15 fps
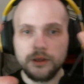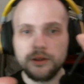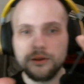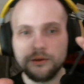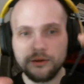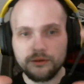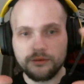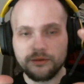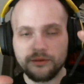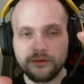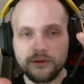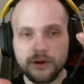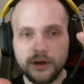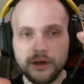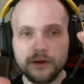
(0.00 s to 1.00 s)
You can
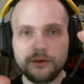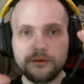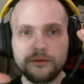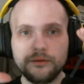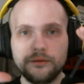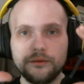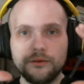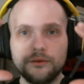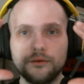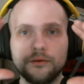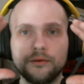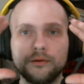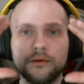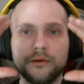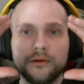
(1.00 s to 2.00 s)
start
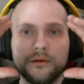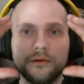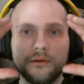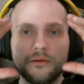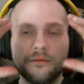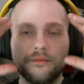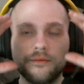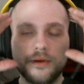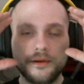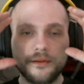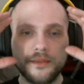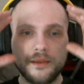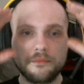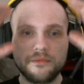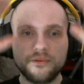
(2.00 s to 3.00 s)
to funnel
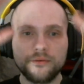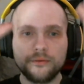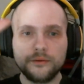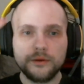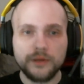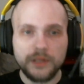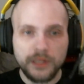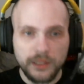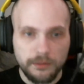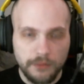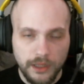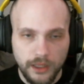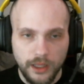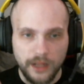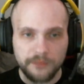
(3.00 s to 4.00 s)
them to
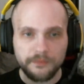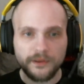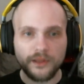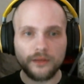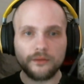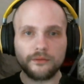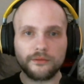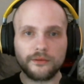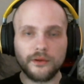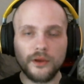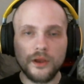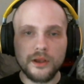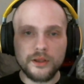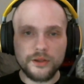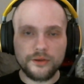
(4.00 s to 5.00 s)
email opt-ins.
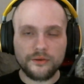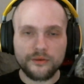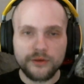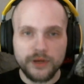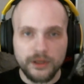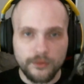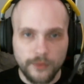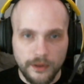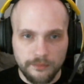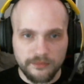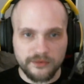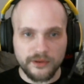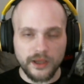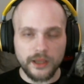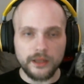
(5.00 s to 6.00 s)
You can create a
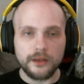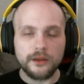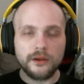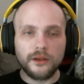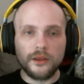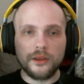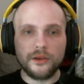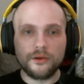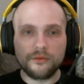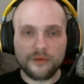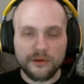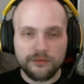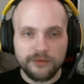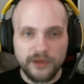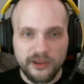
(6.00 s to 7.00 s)
website. You can
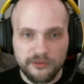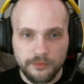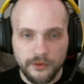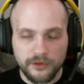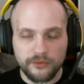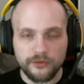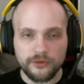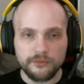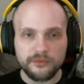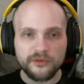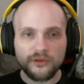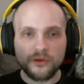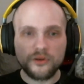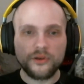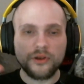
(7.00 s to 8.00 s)
create Facebook groups.
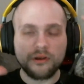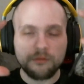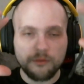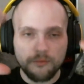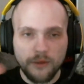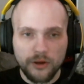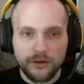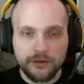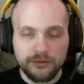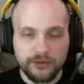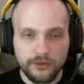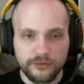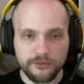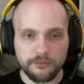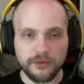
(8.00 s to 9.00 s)
You can promote your
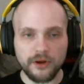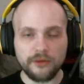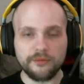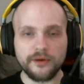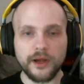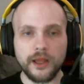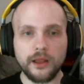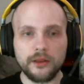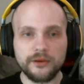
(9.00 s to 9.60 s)
social profile.